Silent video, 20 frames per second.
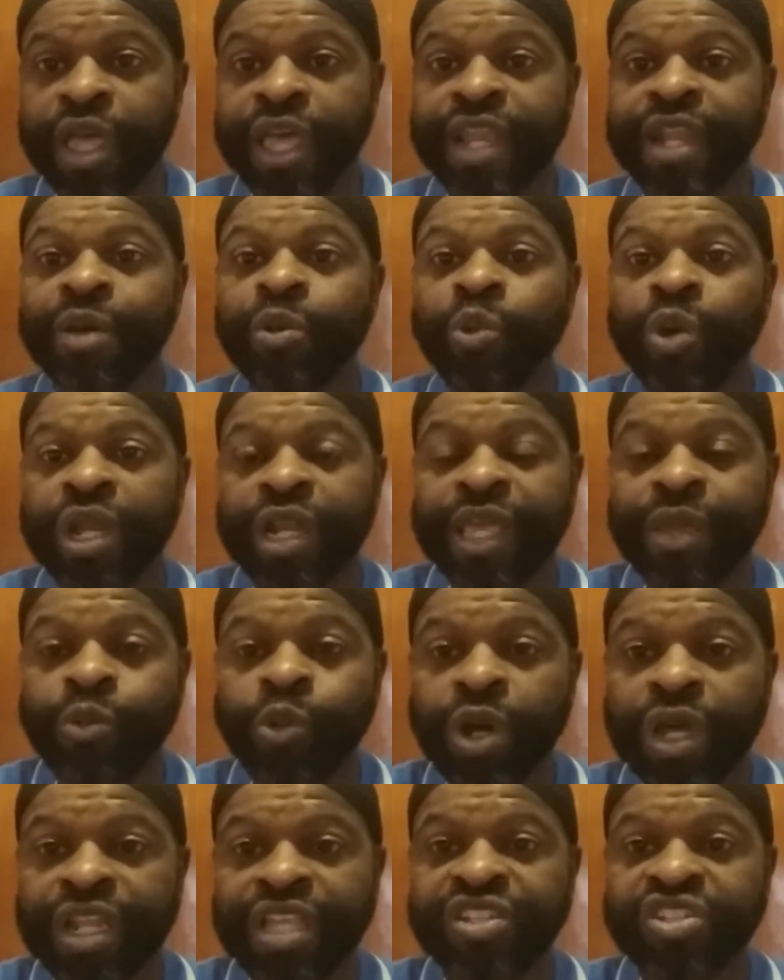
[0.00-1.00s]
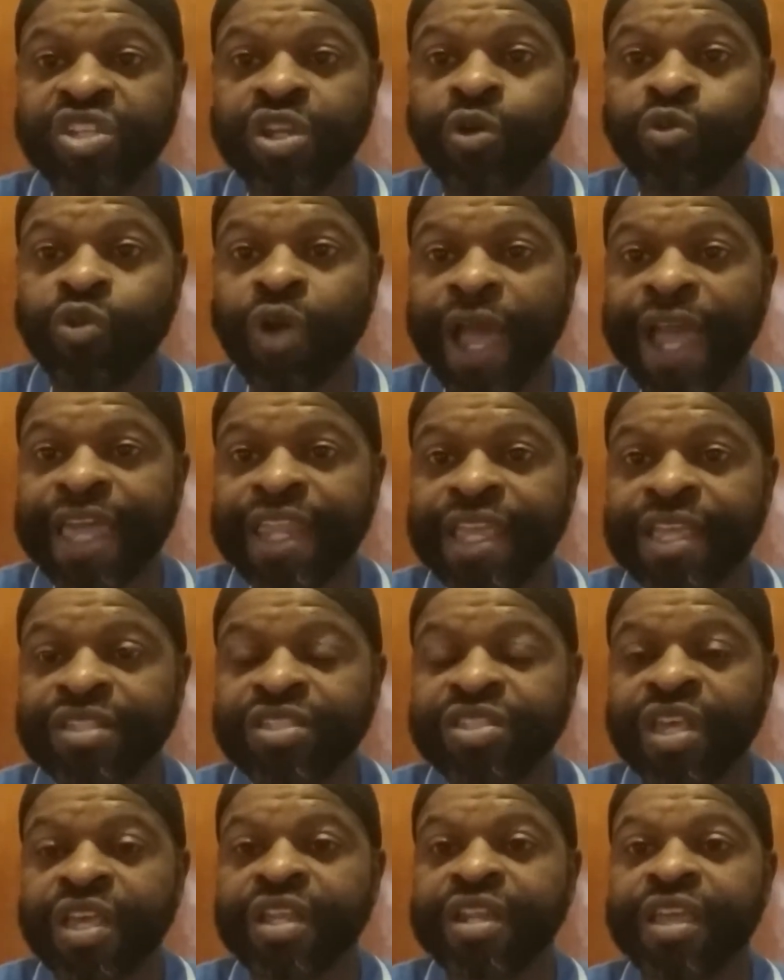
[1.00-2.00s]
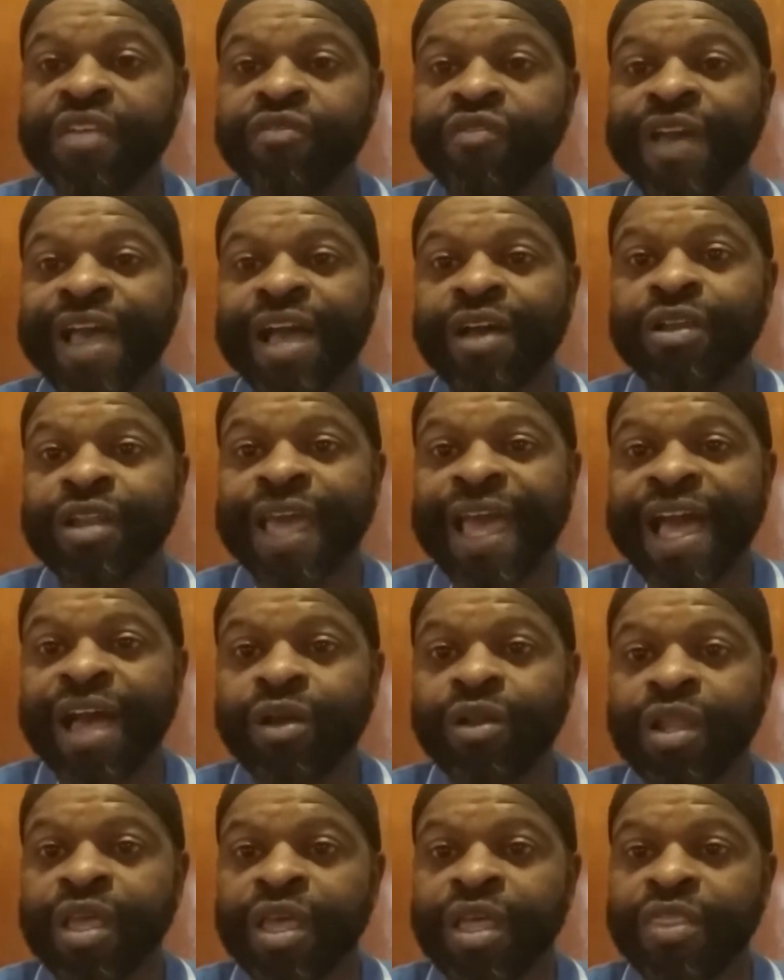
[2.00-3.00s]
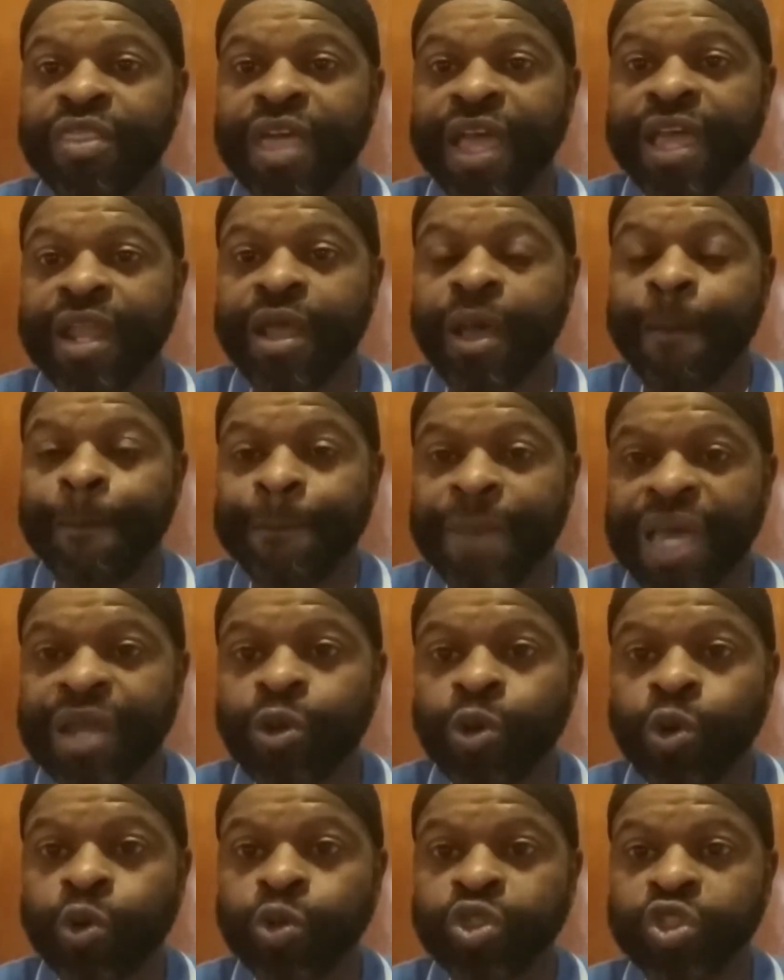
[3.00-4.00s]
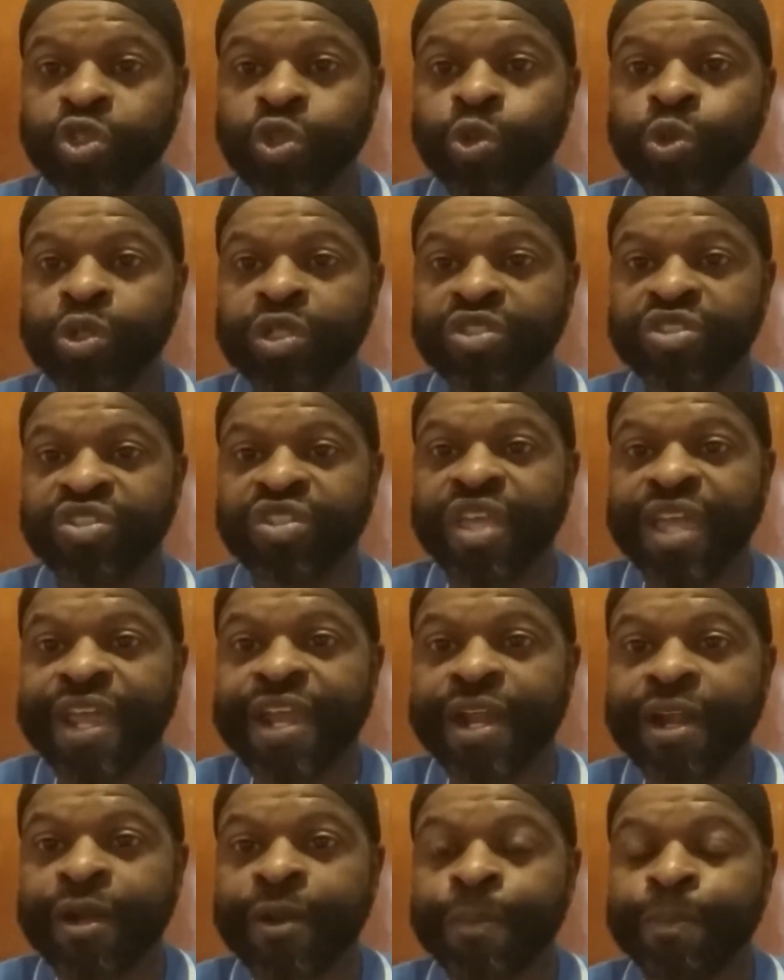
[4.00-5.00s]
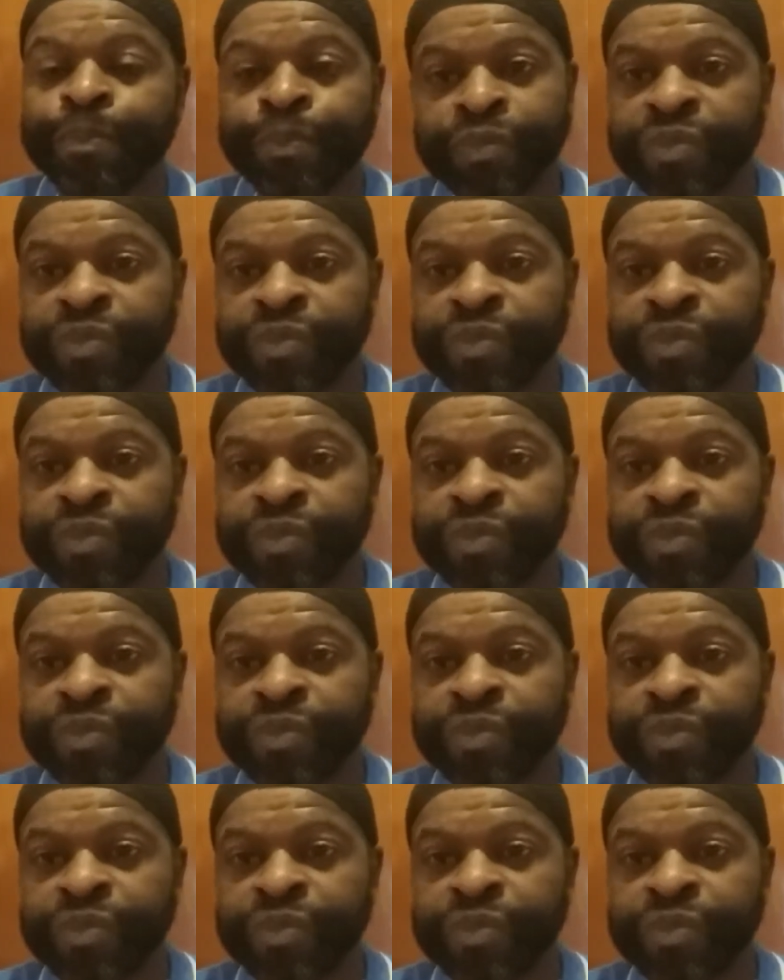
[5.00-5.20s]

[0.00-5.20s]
And then when they went into the writings, they found out that medical students there,